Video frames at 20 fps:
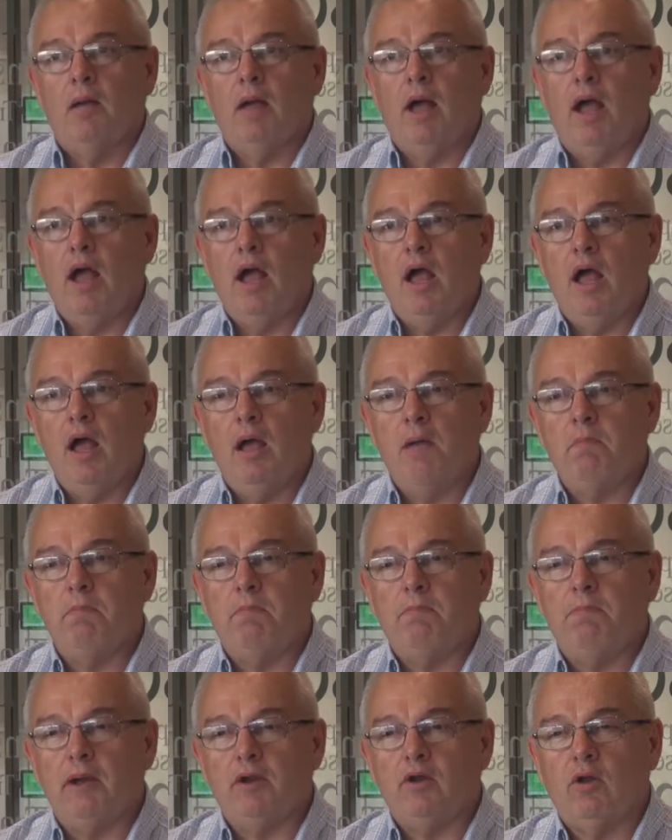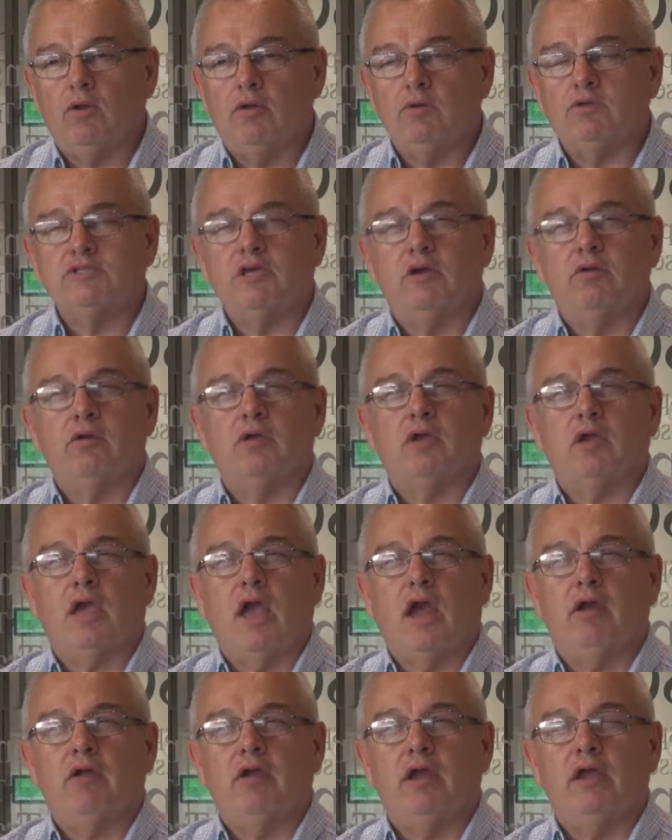but I'd also
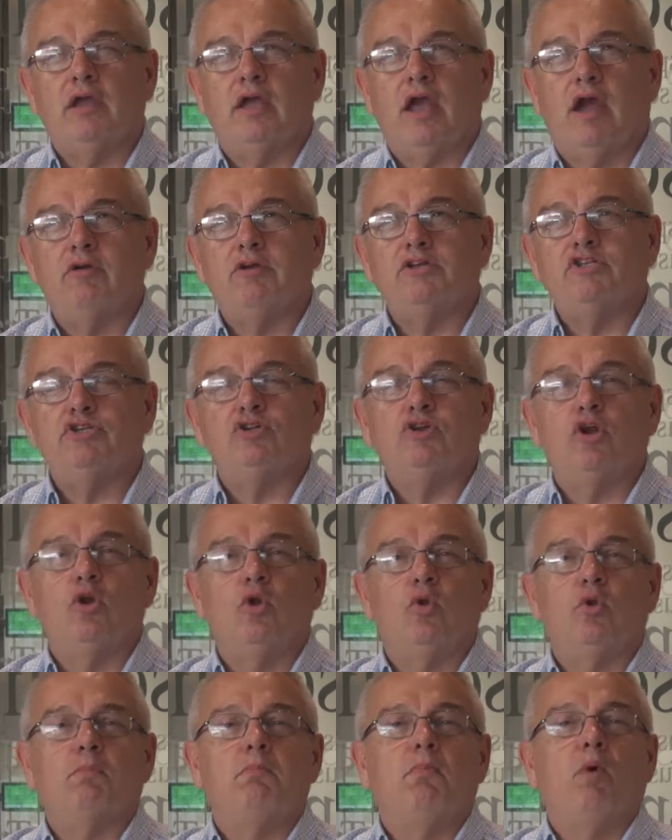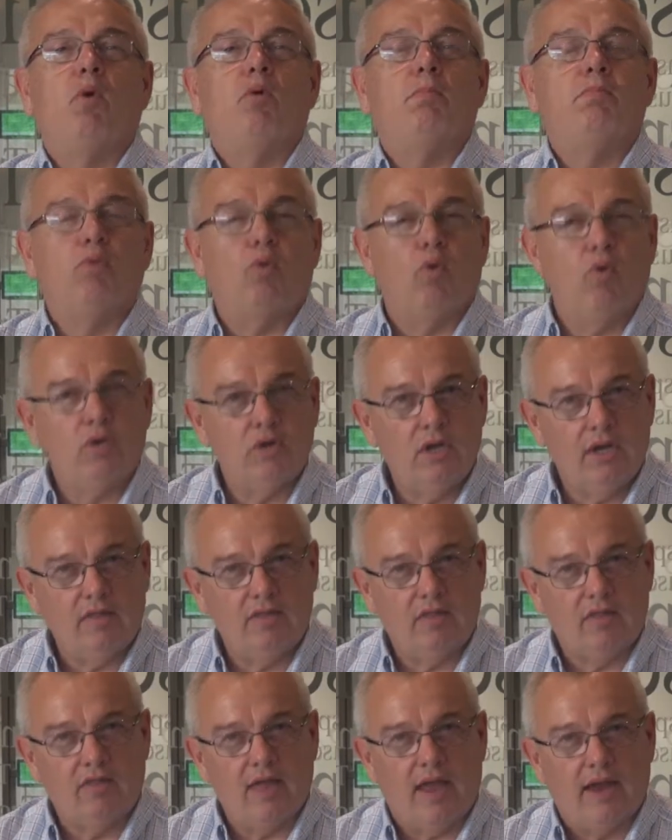encourage you to look more broadly
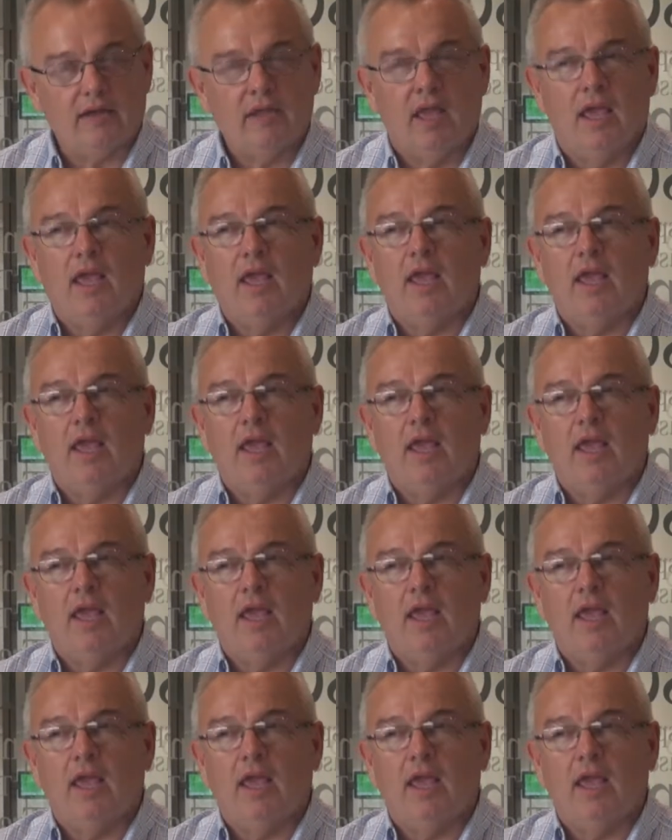than that.